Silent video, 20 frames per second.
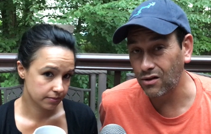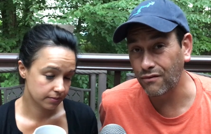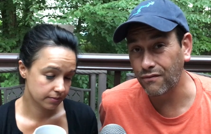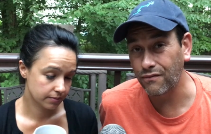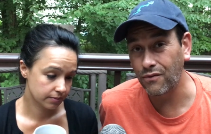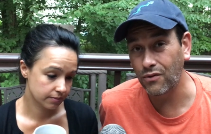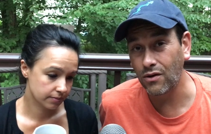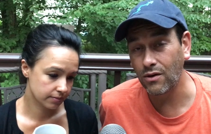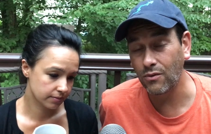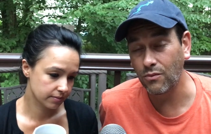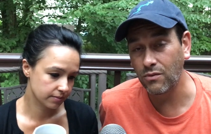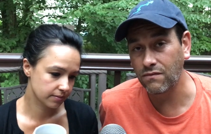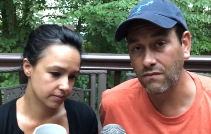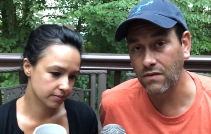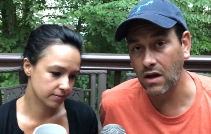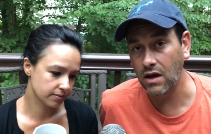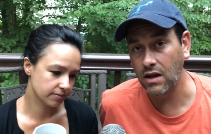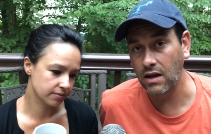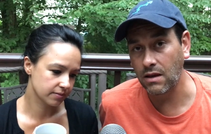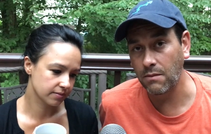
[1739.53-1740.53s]
Speaker 1: look for it. We've
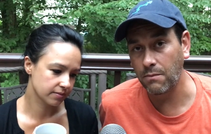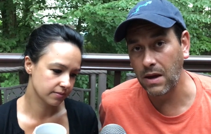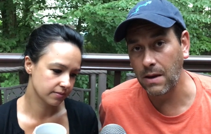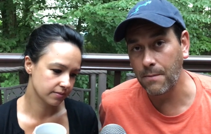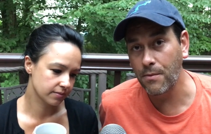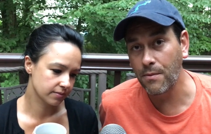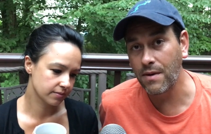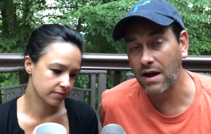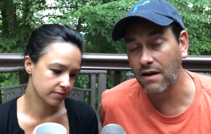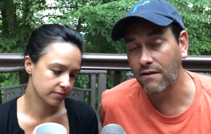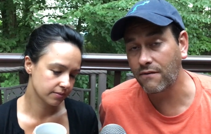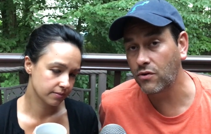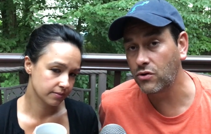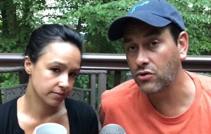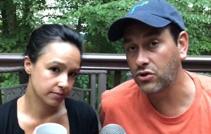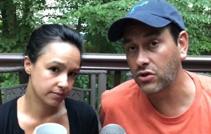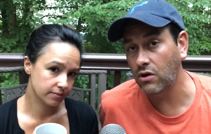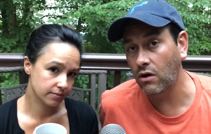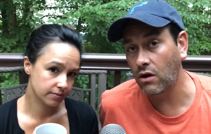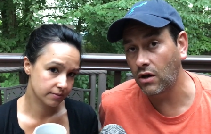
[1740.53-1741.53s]
got a paperback
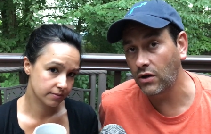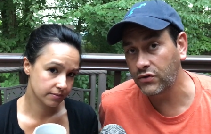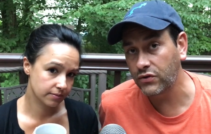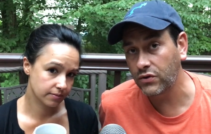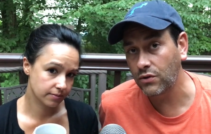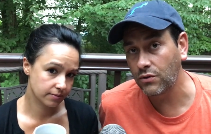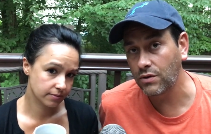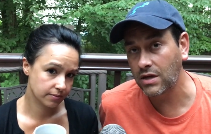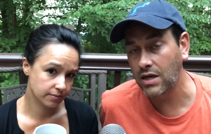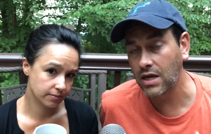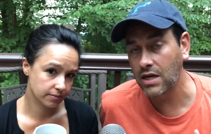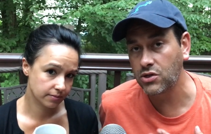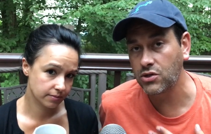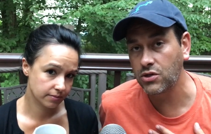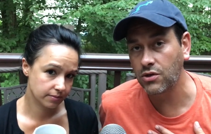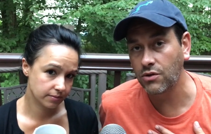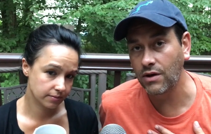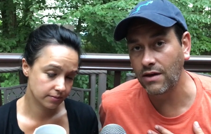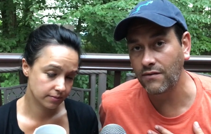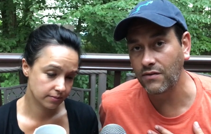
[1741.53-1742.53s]
version also in
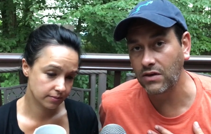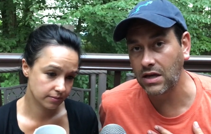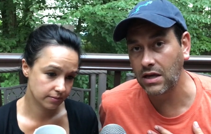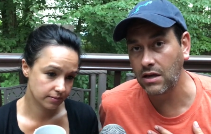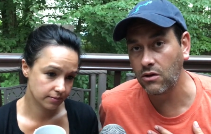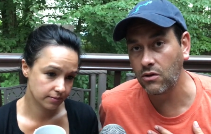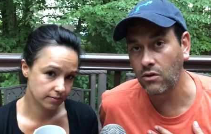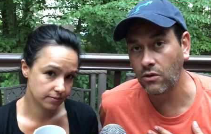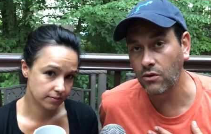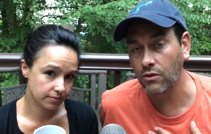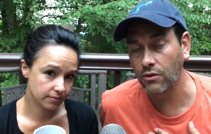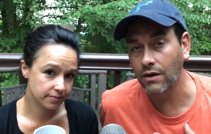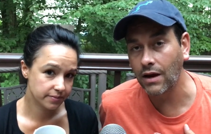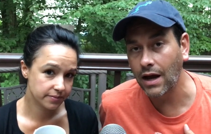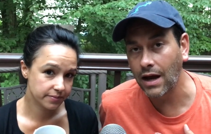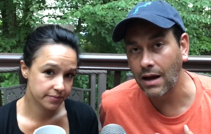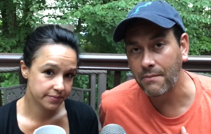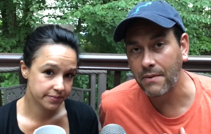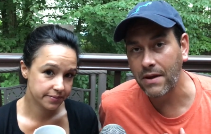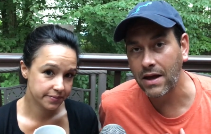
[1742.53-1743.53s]
case you don't have a Kindle or an
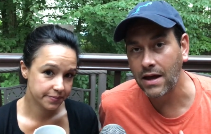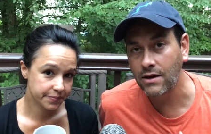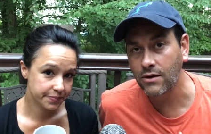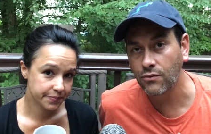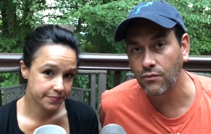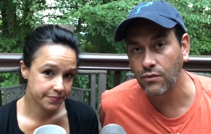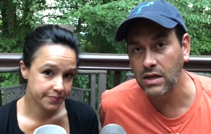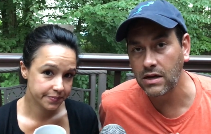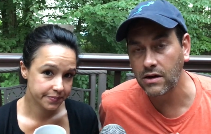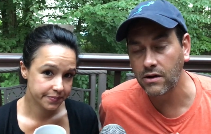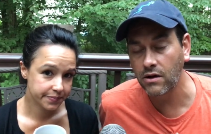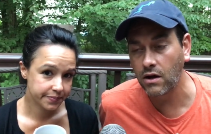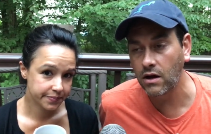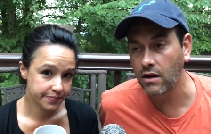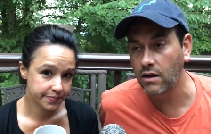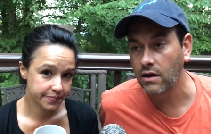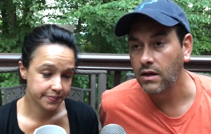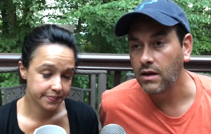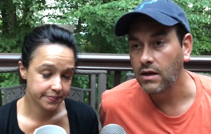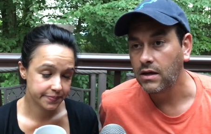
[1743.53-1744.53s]
iPad to read it
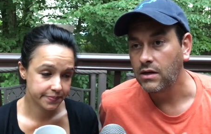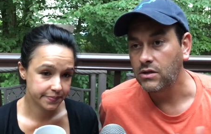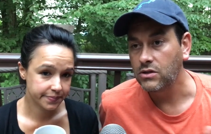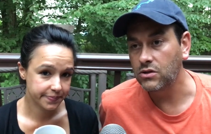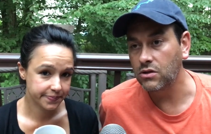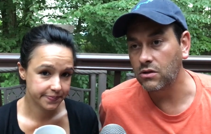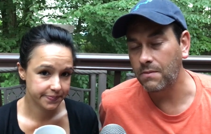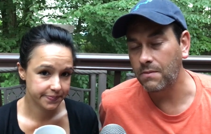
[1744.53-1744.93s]
on. So